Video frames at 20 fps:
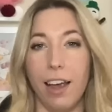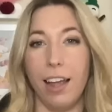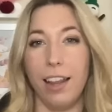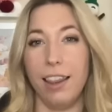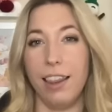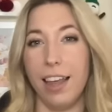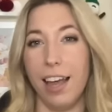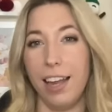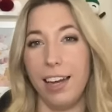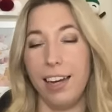
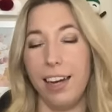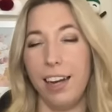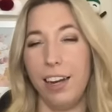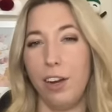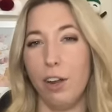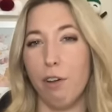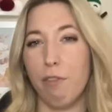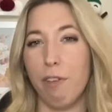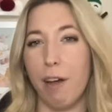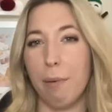And then in
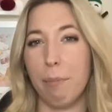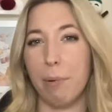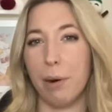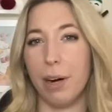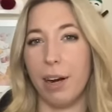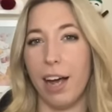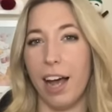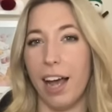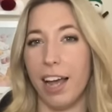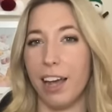
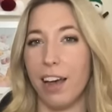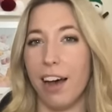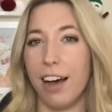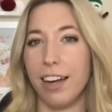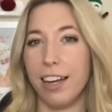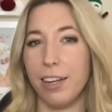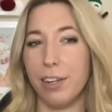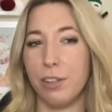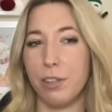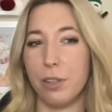November, I
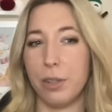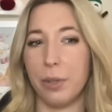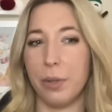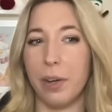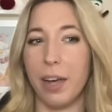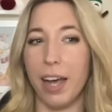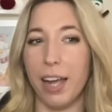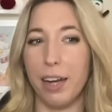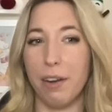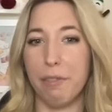got into
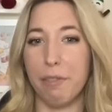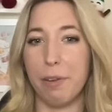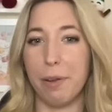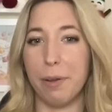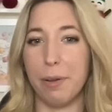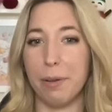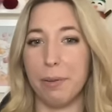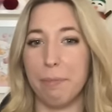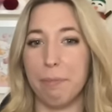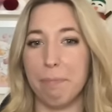kind of
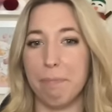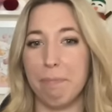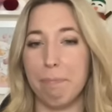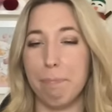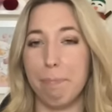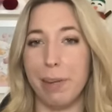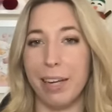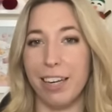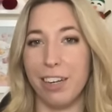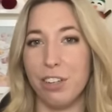a
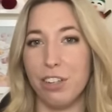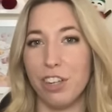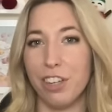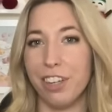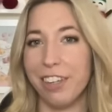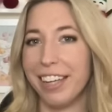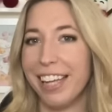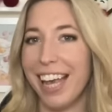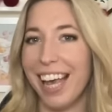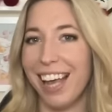
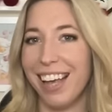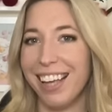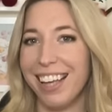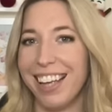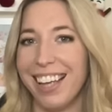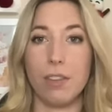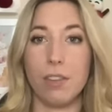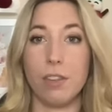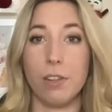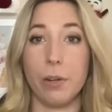miniature
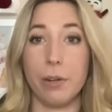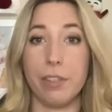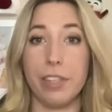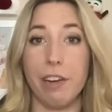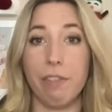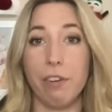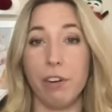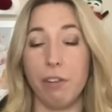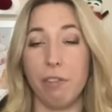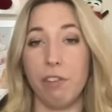cake. So
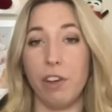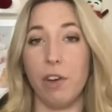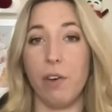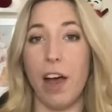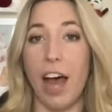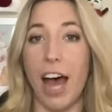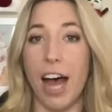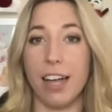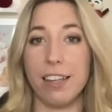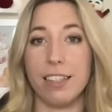several of you
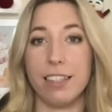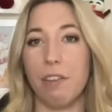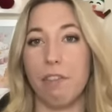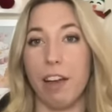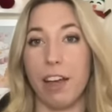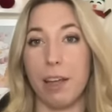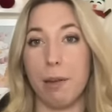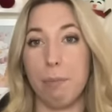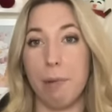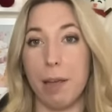asked if I
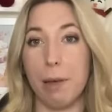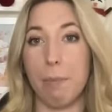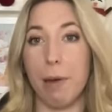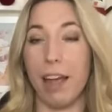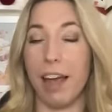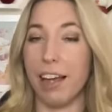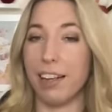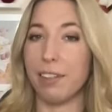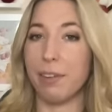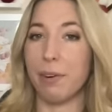could make my
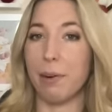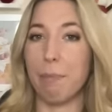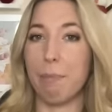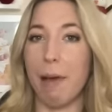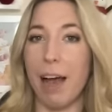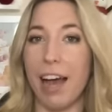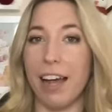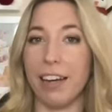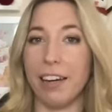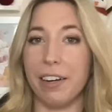ice cream
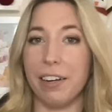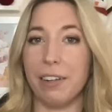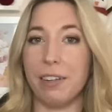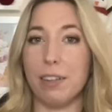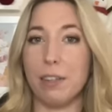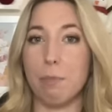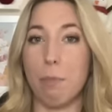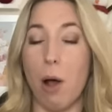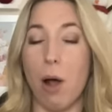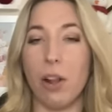pattern
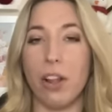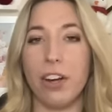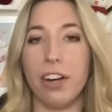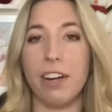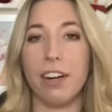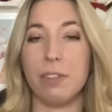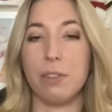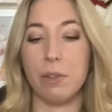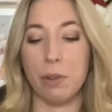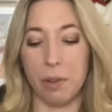
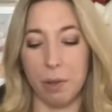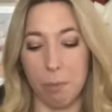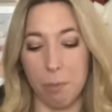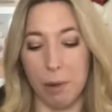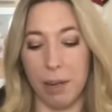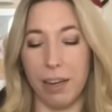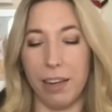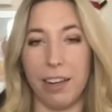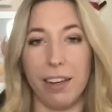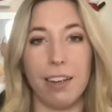smaller so it could
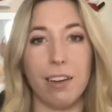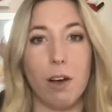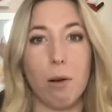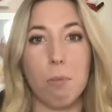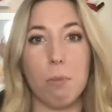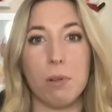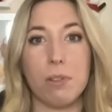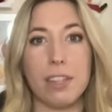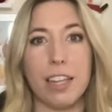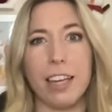be
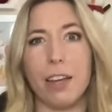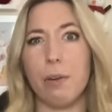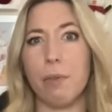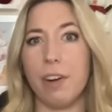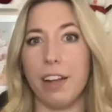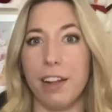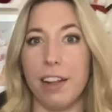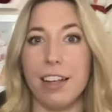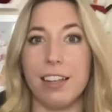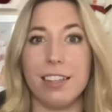almost like a
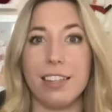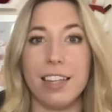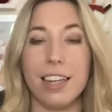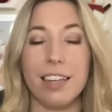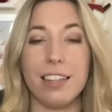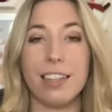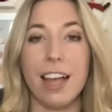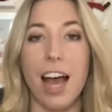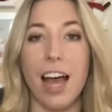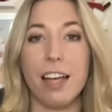realistic
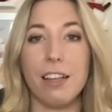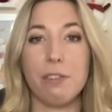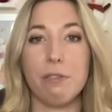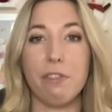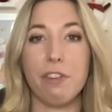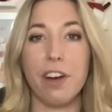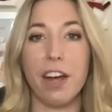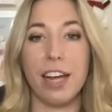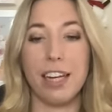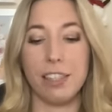size
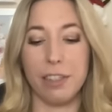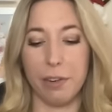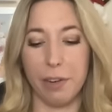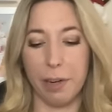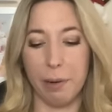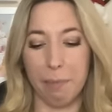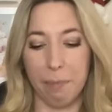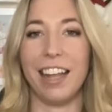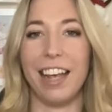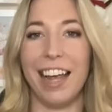for ice
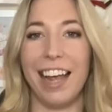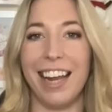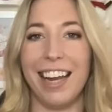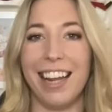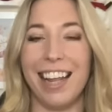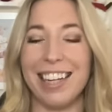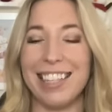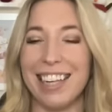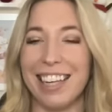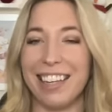cream and
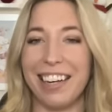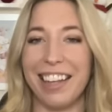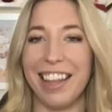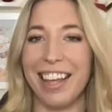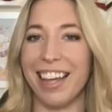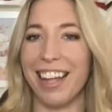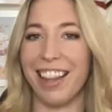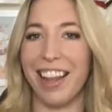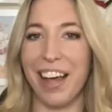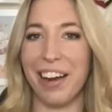that sounded like
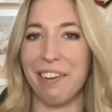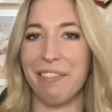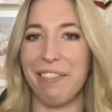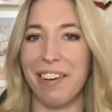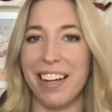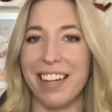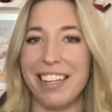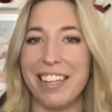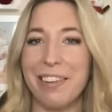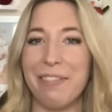a lot of
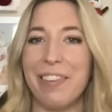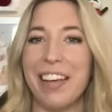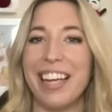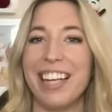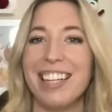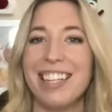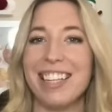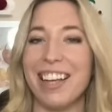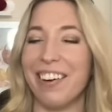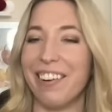fun to me
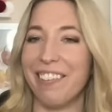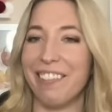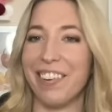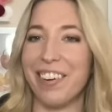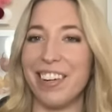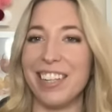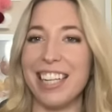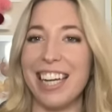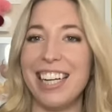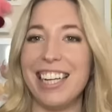so of
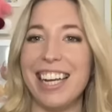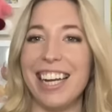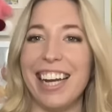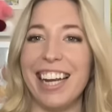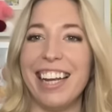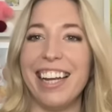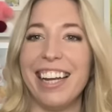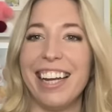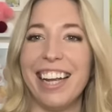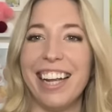course I did
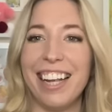it.